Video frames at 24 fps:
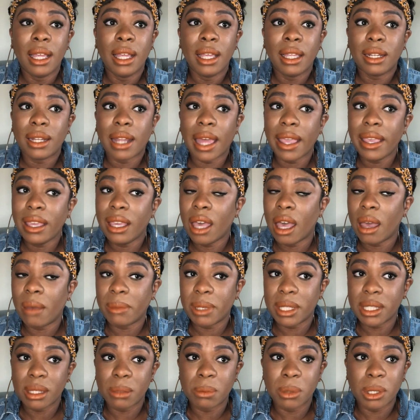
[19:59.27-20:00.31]
like,
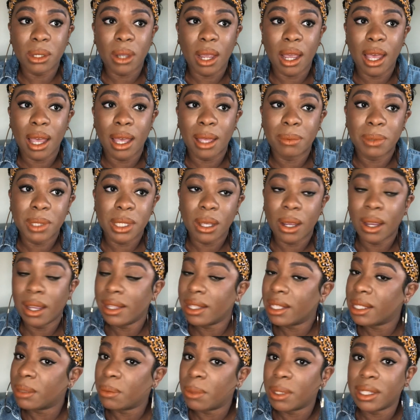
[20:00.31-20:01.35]
comment, subscribe. Sorry
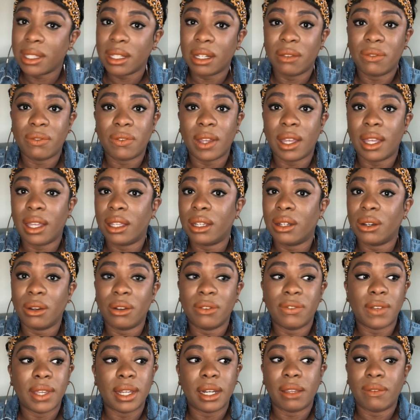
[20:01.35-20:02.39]
this wasn't a fun or
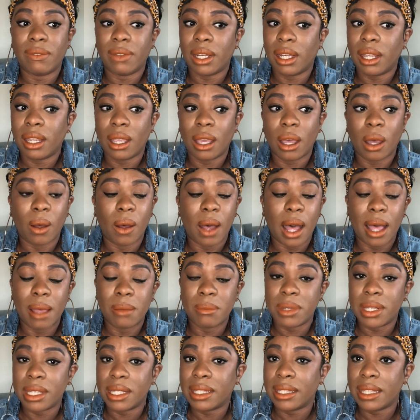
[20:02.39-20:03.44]
funny video. I'm
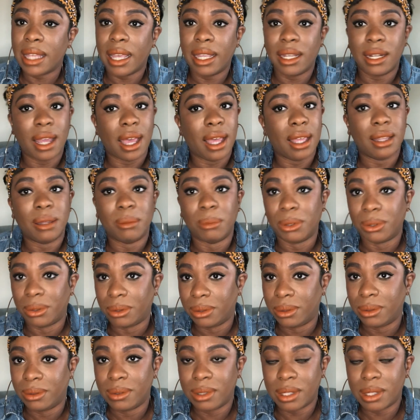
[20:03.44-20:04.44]
just like not in the mood.